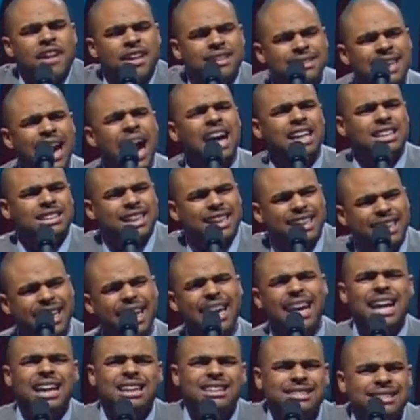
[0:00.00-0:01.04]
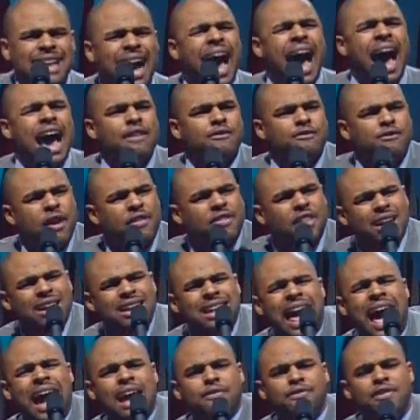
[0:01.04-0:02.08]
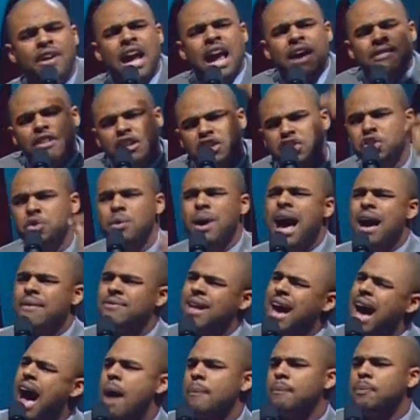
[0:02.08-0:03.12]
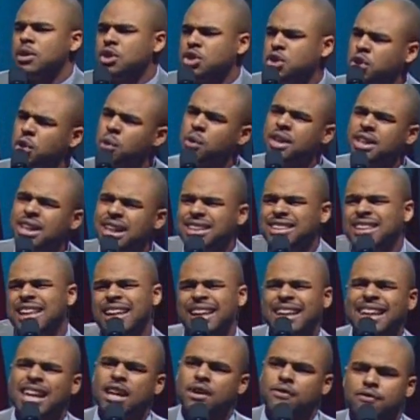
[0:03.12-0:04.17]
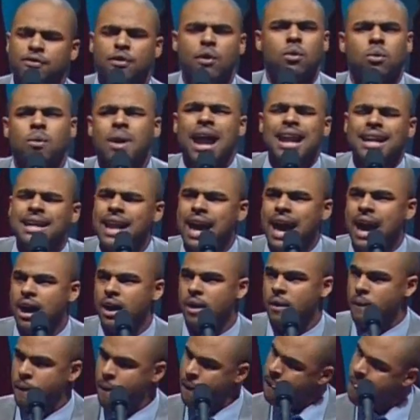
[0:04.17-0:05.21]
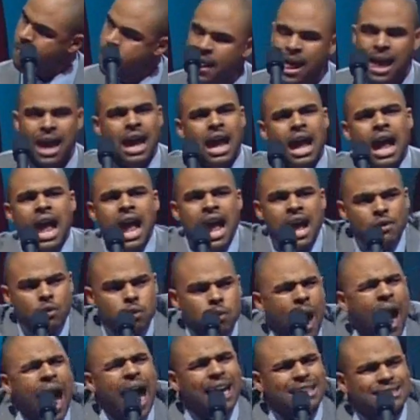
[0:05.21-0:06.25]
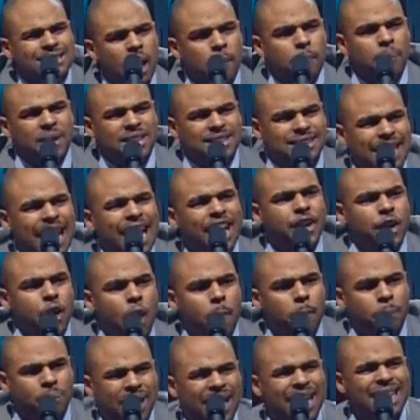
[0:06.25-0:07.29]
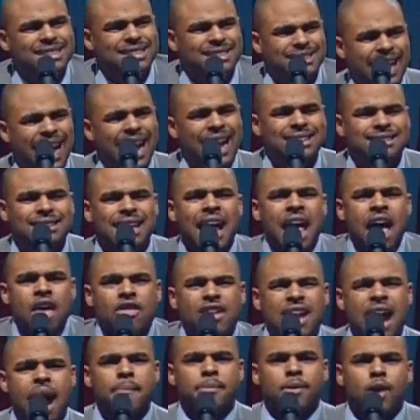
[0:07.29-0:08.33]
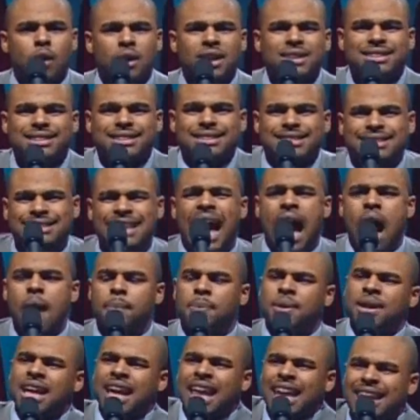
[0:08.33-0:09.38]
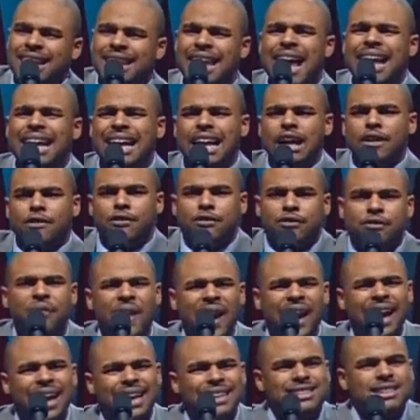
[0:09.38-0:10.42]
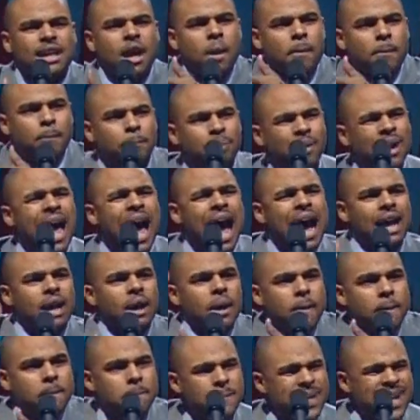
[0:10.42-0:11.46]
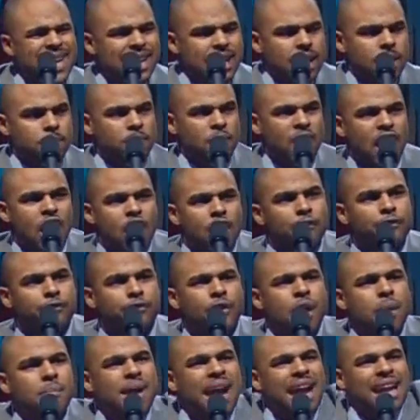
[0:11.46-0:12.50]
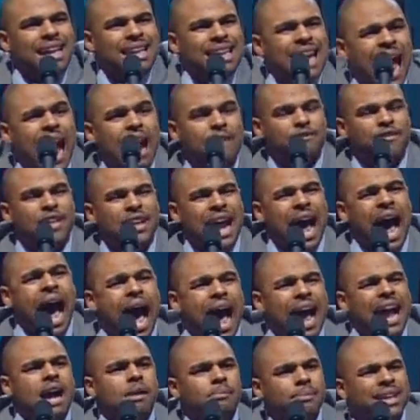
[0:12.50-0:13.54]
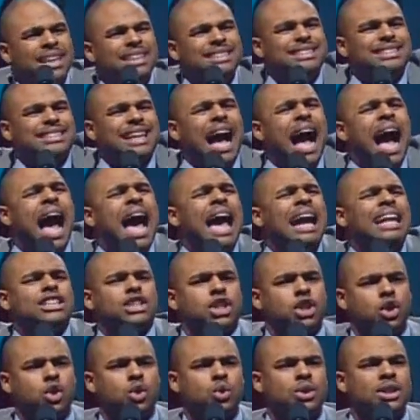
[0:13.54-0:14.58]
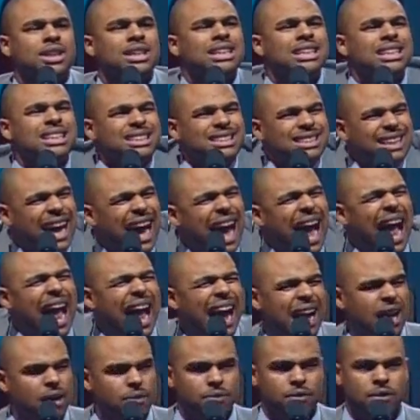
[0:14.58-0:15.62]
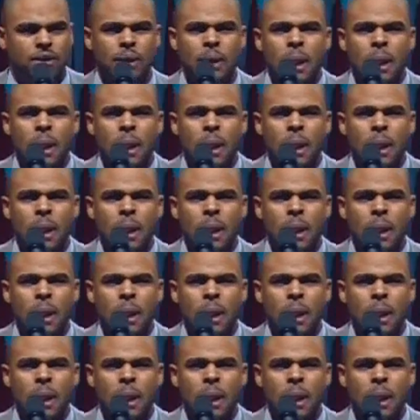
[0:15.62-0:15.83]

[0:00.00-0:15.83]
that Dr. King died for the life that you have the opportunity to live for right now. And rise up and take your place says that I'm going to stop letting things block me from a life that I am entitled to have.